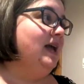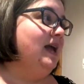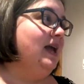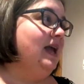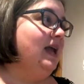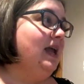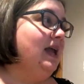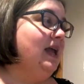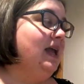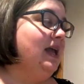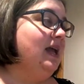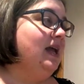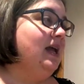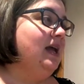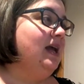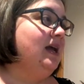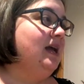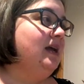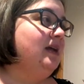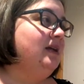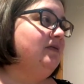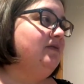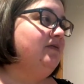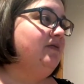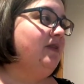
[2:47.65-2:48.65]

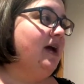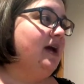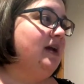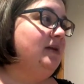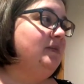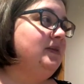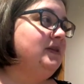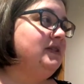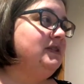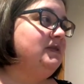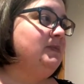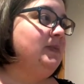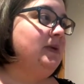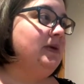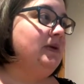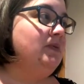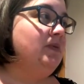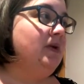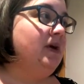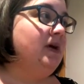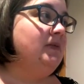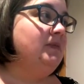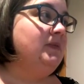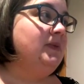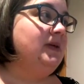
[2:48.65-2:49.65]
and vitamins
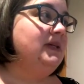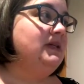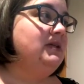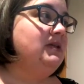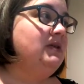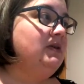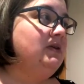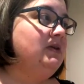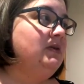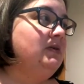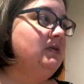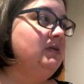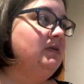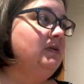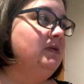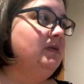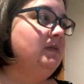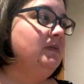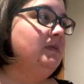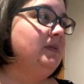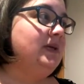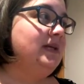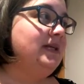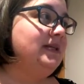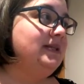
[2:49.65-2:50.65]
B1, B2,
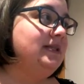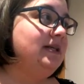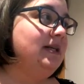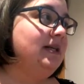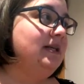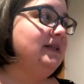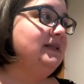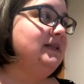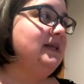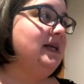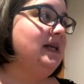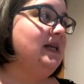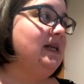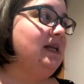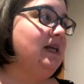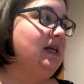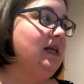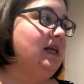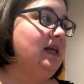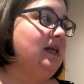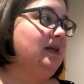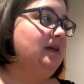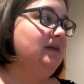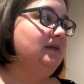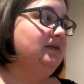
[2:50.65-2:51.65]
B6, and
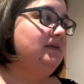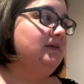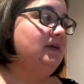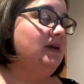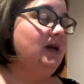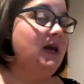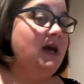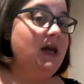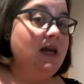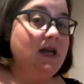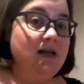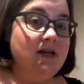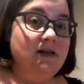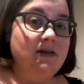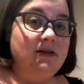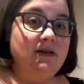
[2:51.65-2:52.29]
E. Okay?